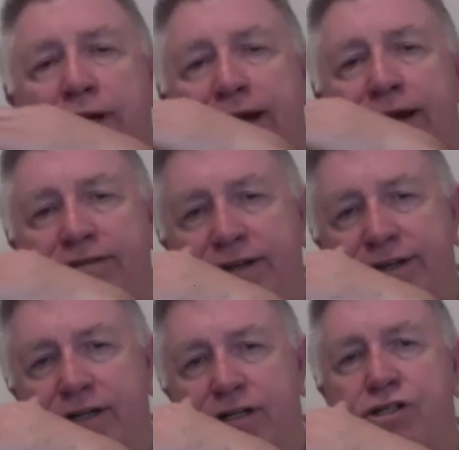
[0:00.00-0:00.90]
has
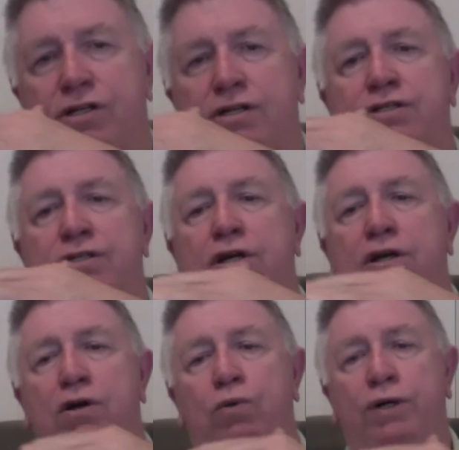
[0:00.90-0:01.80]
addictions,
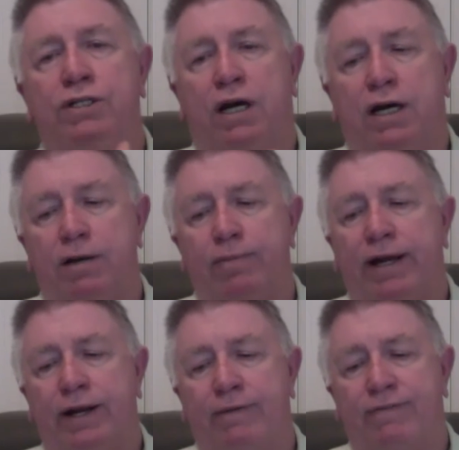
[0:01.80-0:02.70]
we talk
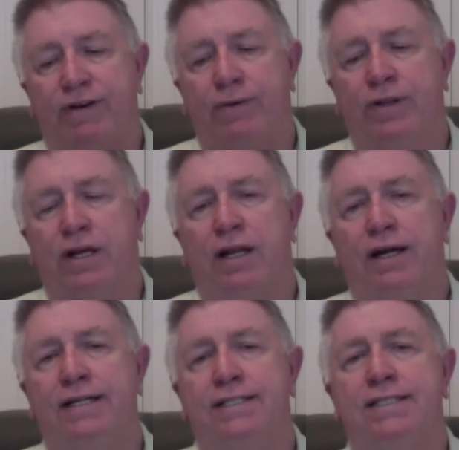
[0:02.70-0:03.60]
about it up front with the
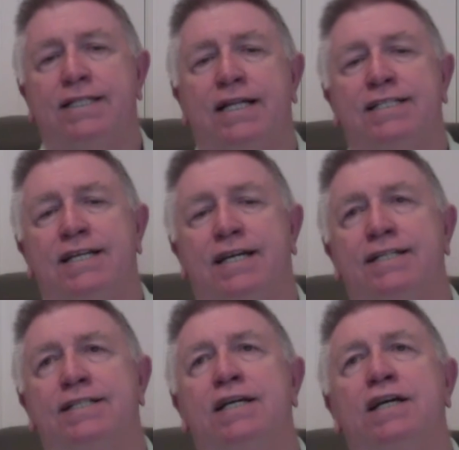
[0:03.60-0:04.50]
clients that
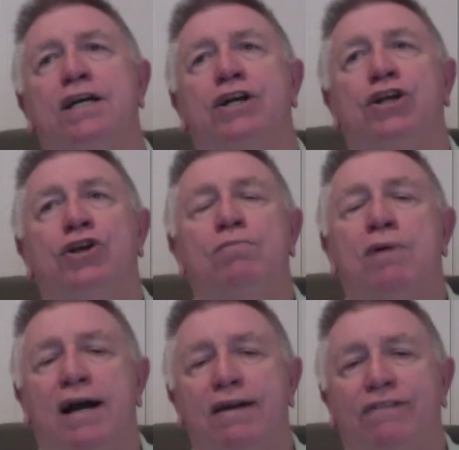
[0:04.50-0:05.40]
says, you
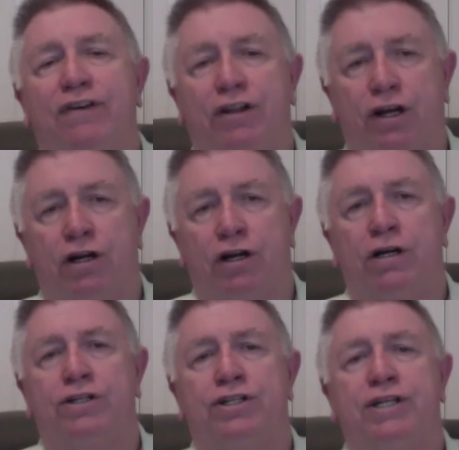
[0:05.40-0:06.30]
might feel the
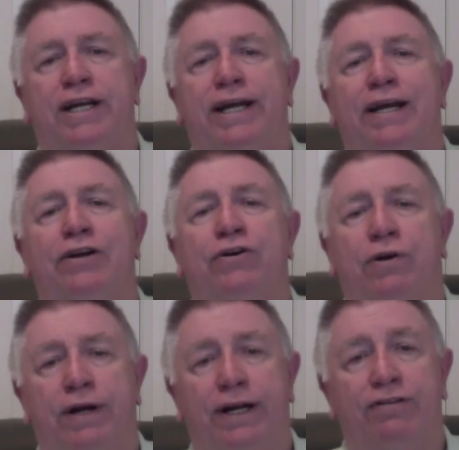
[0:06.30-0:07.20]
urge to
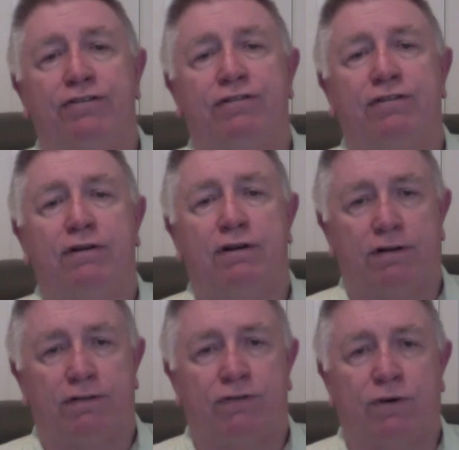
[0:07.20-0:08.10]
increase
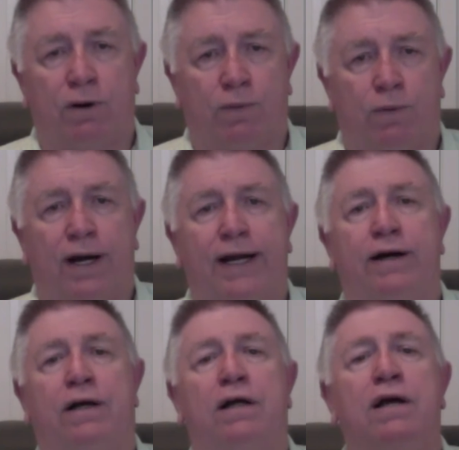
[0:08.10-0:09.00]
for a while.